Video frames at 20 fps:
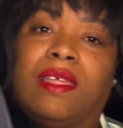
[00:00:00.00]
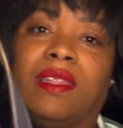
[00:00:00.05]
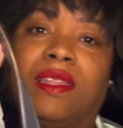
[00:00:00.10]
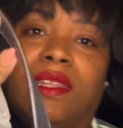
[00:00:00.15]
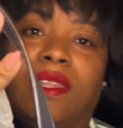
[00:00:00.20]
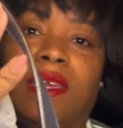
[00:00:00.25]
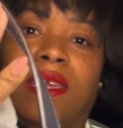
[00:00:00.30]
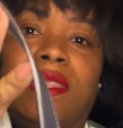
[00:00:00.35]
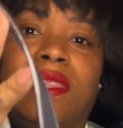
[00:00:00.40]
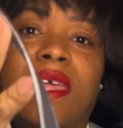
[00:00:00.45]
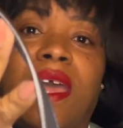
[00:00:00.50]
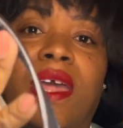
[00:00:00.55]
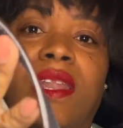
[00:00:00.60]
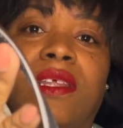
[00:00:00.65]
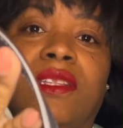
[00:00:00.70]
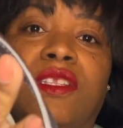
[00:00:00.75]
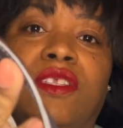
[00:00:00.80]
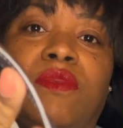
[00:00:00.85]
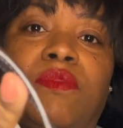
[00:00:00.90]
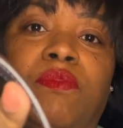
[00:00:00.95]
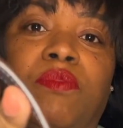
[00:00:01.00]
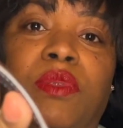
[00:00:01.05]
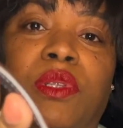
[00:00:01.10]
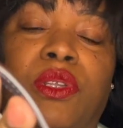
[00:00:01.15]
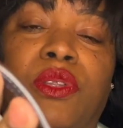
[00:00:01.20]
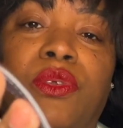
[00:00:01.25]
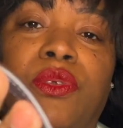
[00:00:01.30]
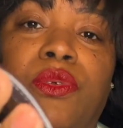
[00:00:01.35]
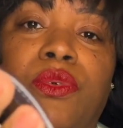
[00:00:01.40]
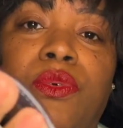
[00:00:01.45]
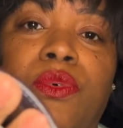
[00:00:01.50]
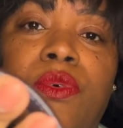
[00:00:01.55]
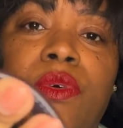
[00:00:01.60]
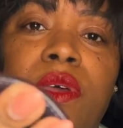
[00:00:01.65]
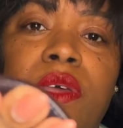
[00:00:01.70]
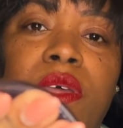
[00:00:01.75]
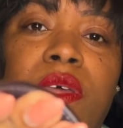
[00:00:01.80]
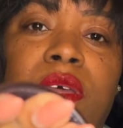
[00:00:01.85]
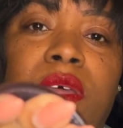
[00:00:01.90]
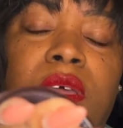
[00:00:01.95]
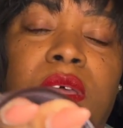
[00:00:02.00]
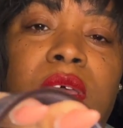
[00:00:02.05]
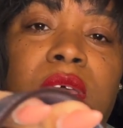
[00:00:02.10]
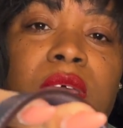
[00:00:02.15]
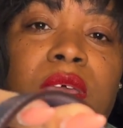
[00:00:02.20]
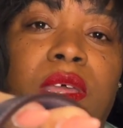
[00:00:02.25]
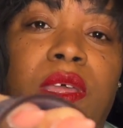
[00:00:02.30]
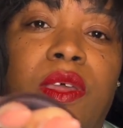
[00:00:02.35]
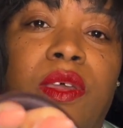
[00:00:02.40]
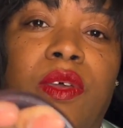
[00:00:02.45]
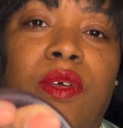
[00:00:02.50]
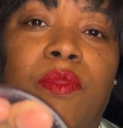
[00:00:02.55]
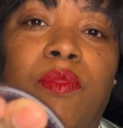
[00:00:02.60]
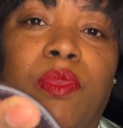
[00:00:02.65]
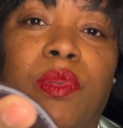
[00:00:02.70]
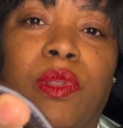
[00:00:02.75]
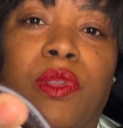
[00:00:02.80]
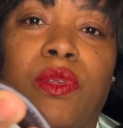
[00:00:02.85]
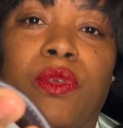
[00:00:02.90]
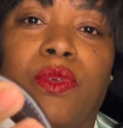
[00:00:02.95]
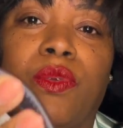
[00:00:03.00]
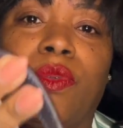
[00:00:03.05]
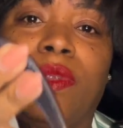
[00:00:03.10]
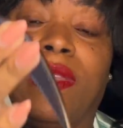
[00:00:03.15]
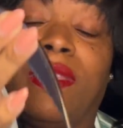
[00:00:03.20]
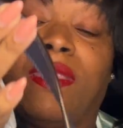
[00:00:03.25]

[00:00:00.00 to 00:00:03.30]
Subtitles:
look at that, it's blue. Blue,